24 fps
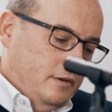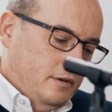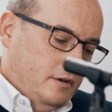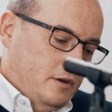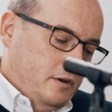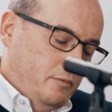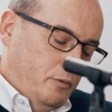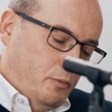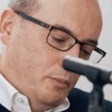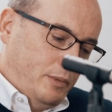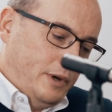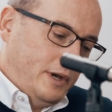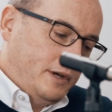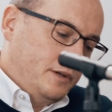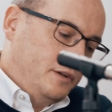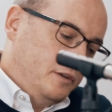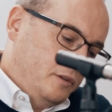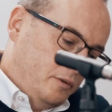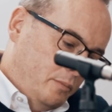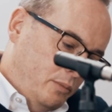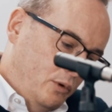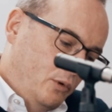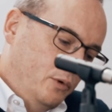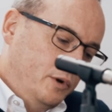coming back to
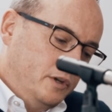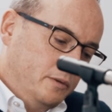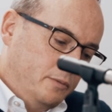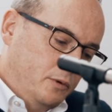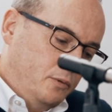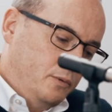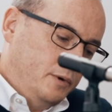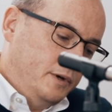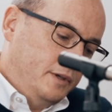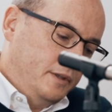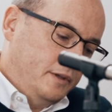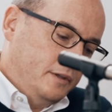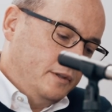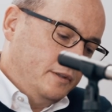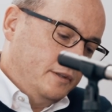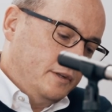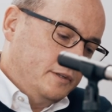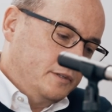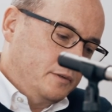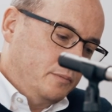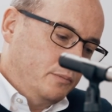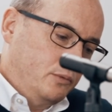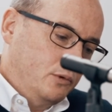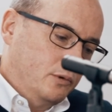the point about why I think
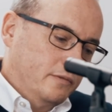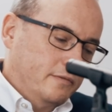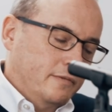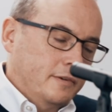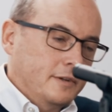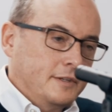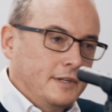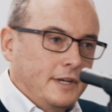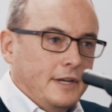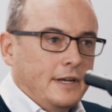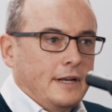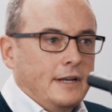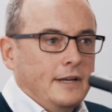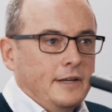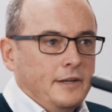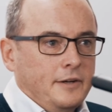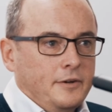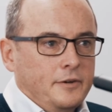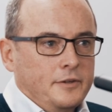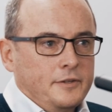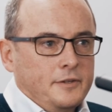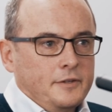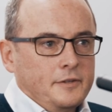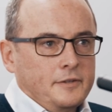that's important for tech
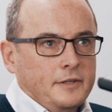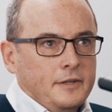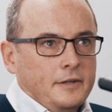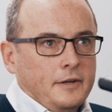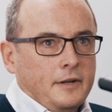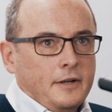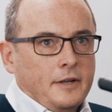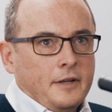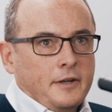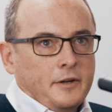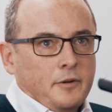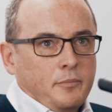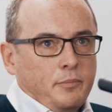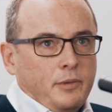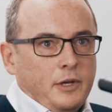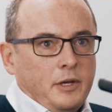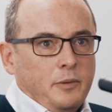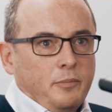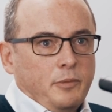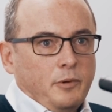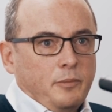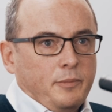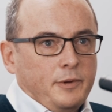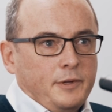leaders is that a lot of
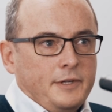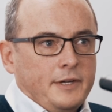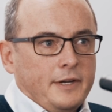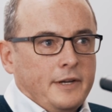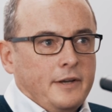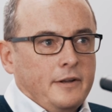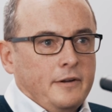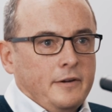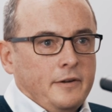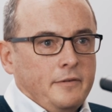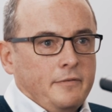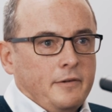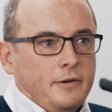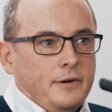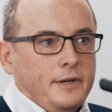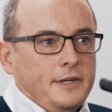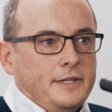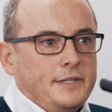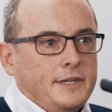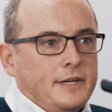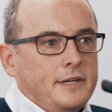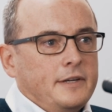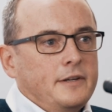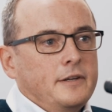people, particularly very
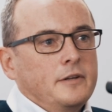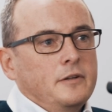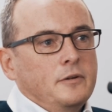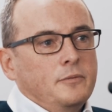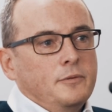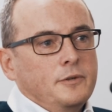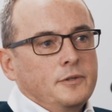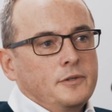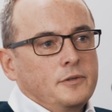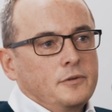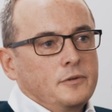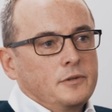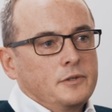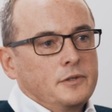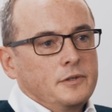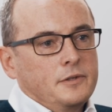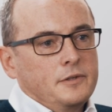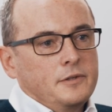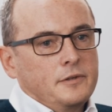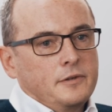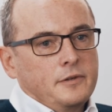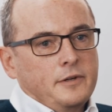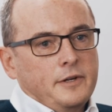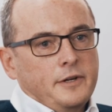technical
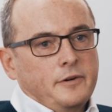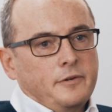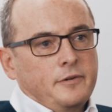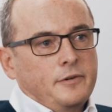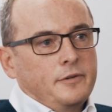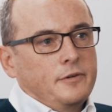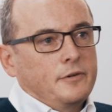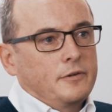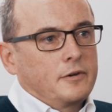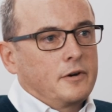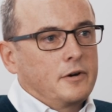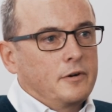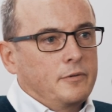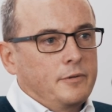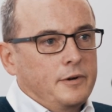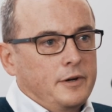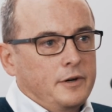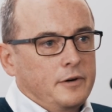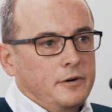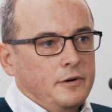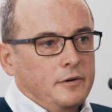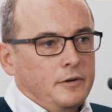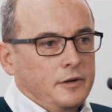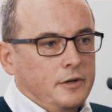resources earlier in their
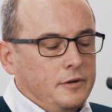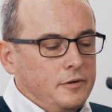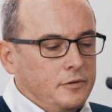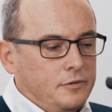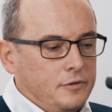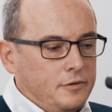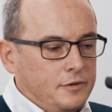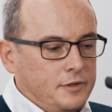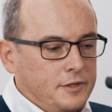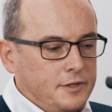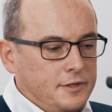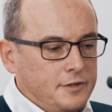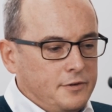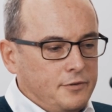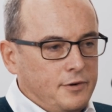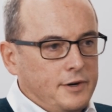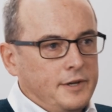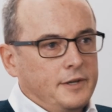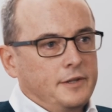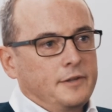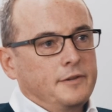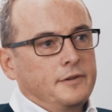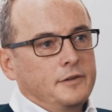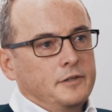career, you know, their
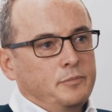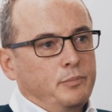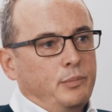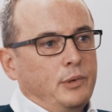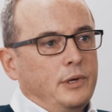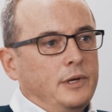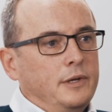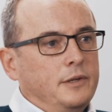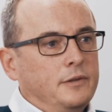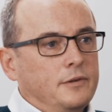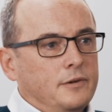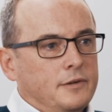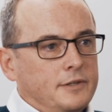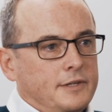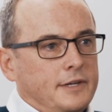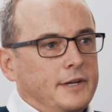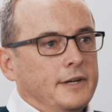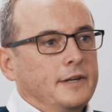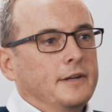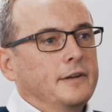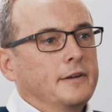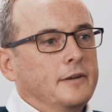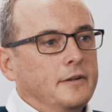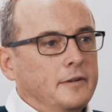strength has been their
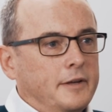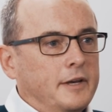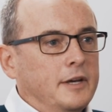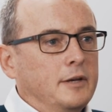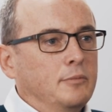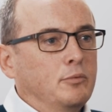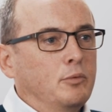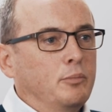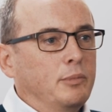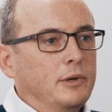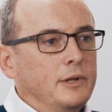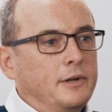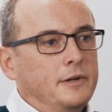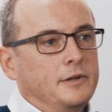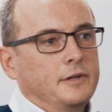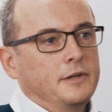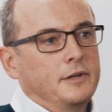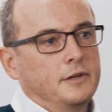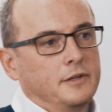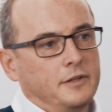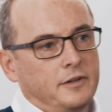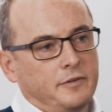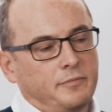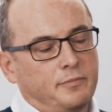technical capability,
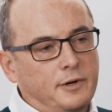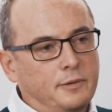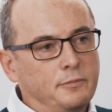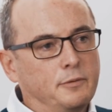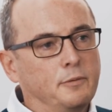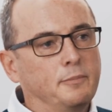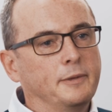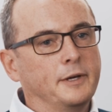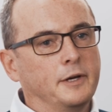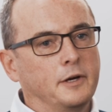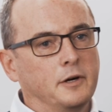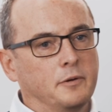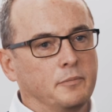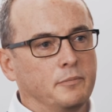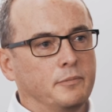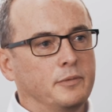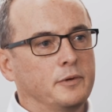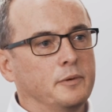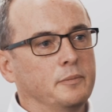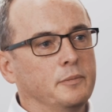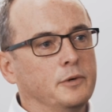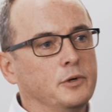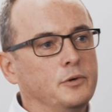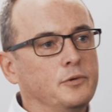and they've probably gotten
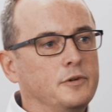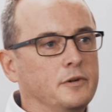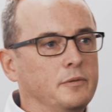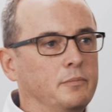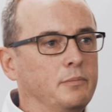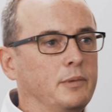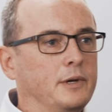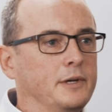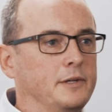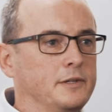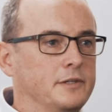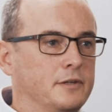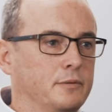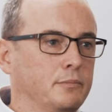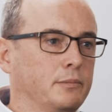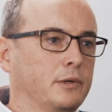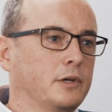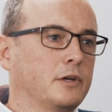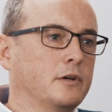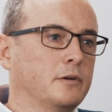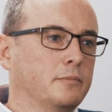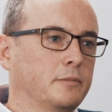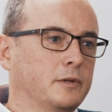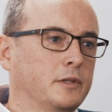promoted based on
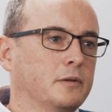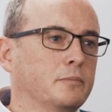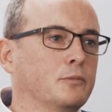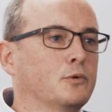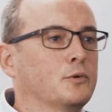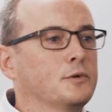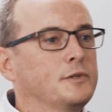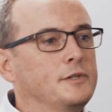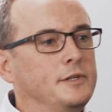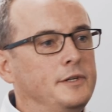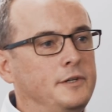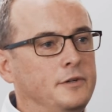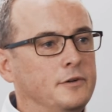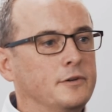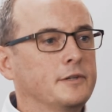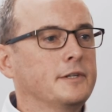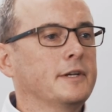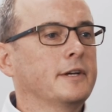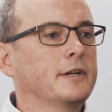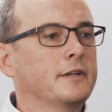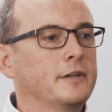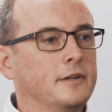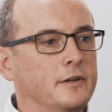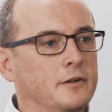becoming the more senior
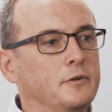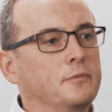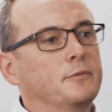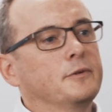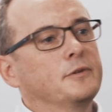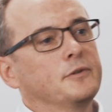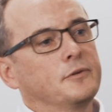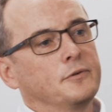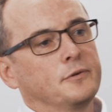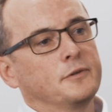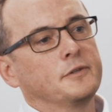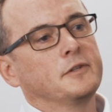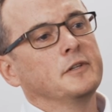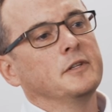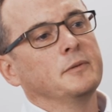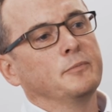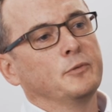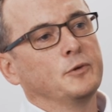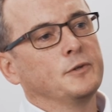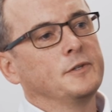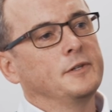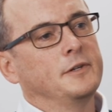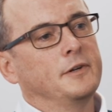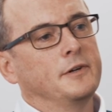technical resource and the
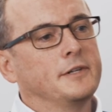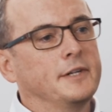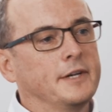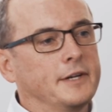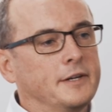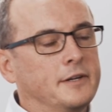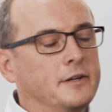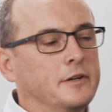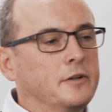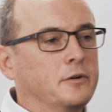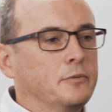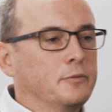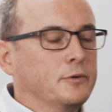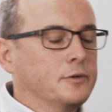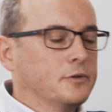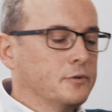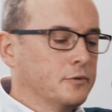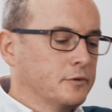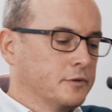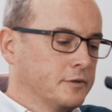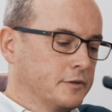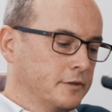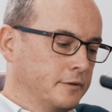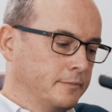more senior technical
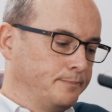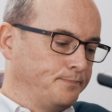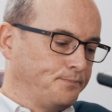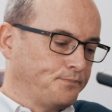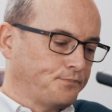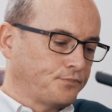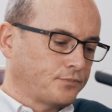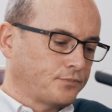resource. And